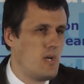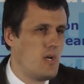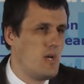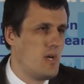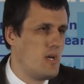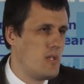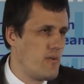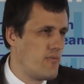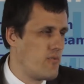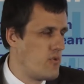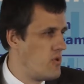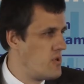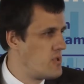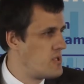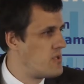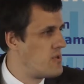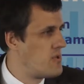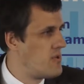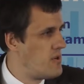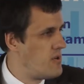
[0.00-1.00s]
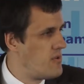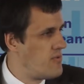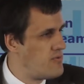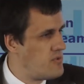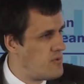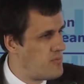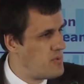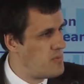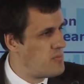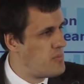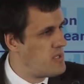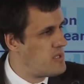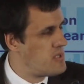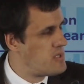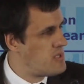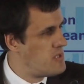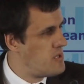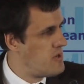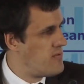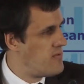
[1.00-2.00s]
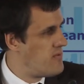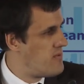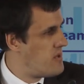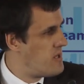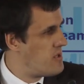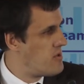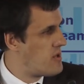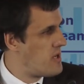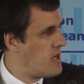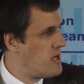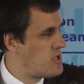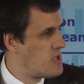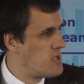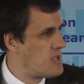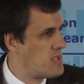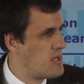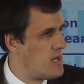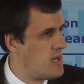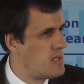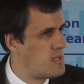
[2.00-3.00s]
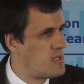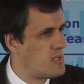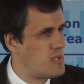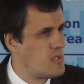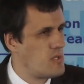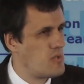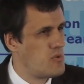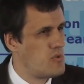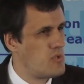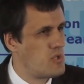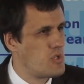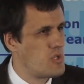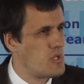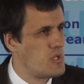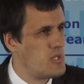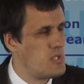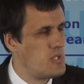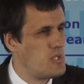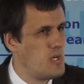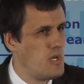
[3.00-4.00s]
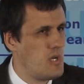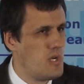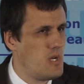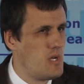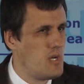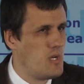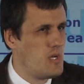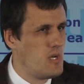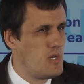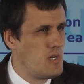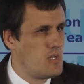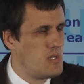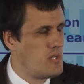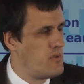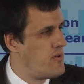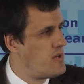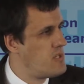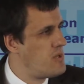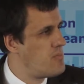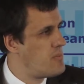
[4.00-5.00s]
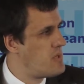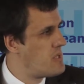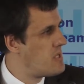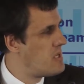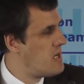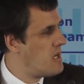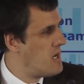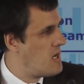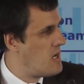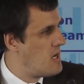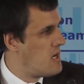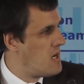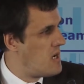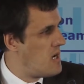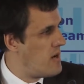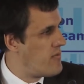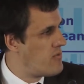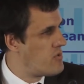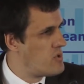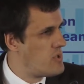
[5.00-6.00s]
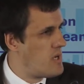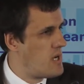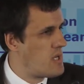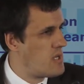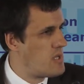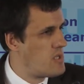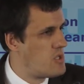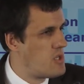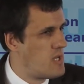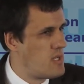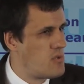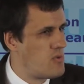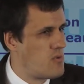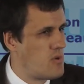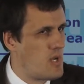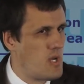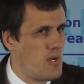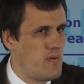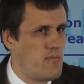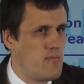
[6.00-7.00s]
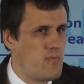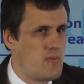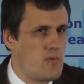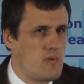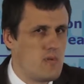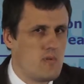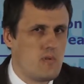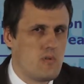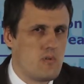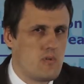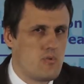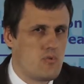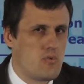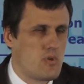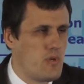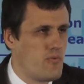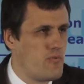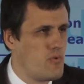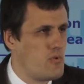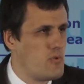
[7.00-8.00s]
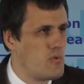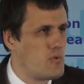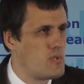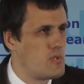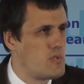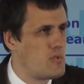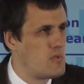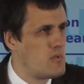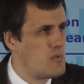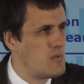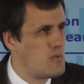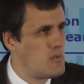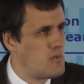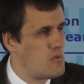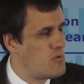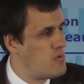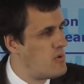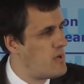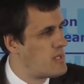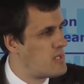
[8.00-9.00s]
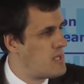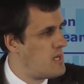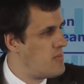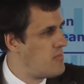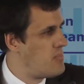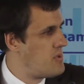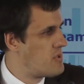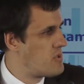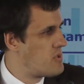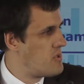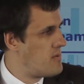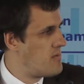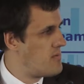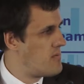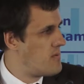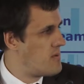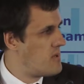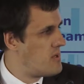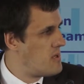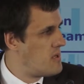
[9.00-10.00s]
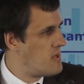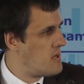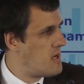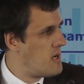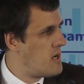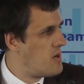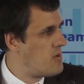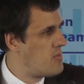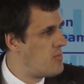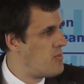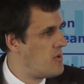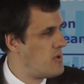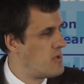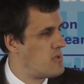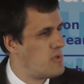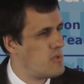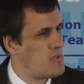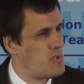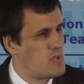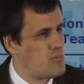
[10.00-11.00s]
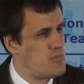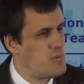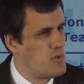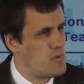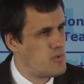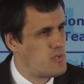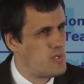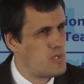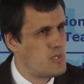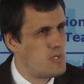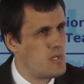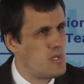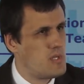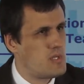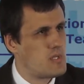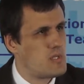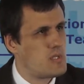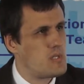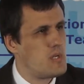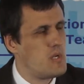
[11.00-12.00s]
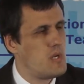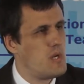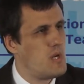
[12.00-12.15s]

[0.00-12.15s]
and of course from the Ministry of Education, Science and Technological Development. I would like just to have to give you two examples of how important this process is